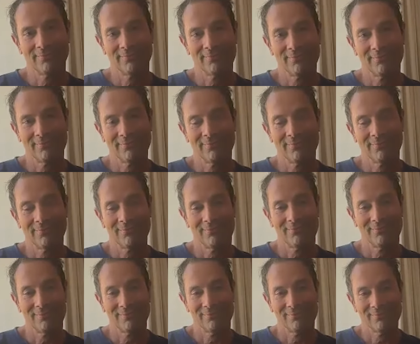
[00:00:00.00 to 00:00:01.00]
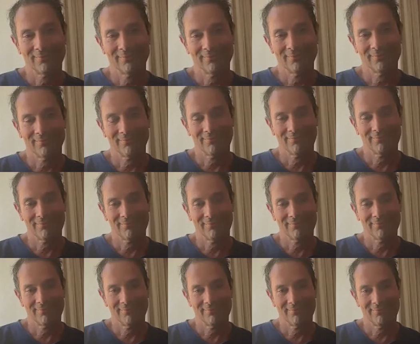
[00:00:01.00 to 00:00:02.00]

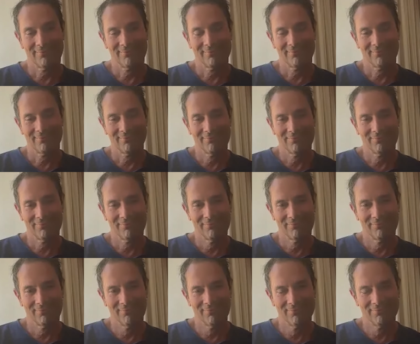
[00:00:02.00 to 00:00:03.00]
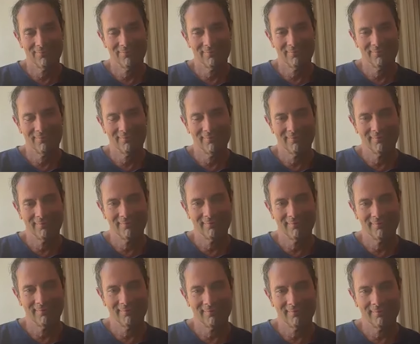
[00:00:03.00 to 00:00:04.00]

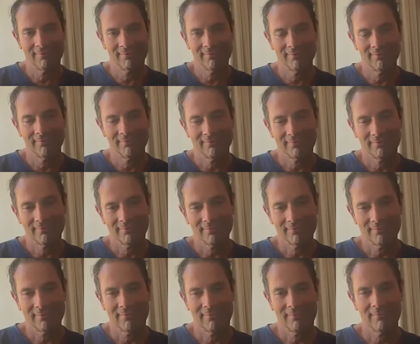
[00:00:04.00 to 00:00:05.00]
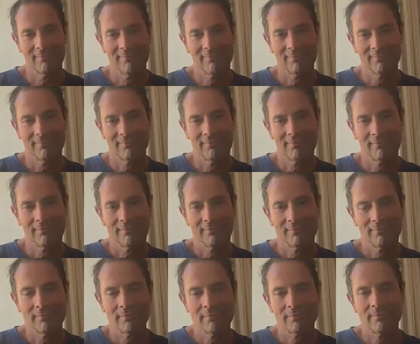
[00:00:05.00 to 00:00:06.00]

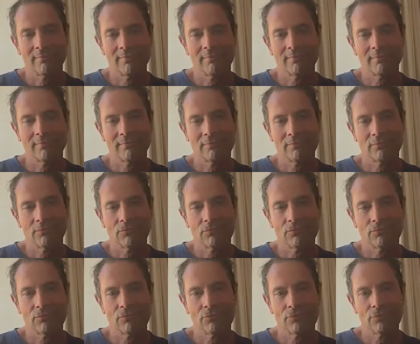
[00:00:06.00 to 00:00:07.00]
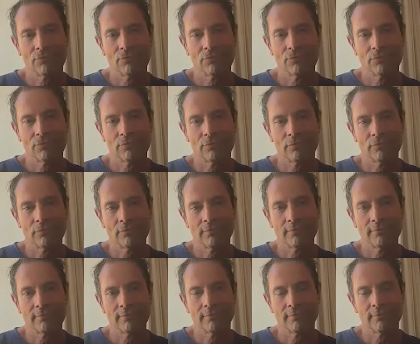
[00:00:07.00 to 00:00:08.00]
[no speech]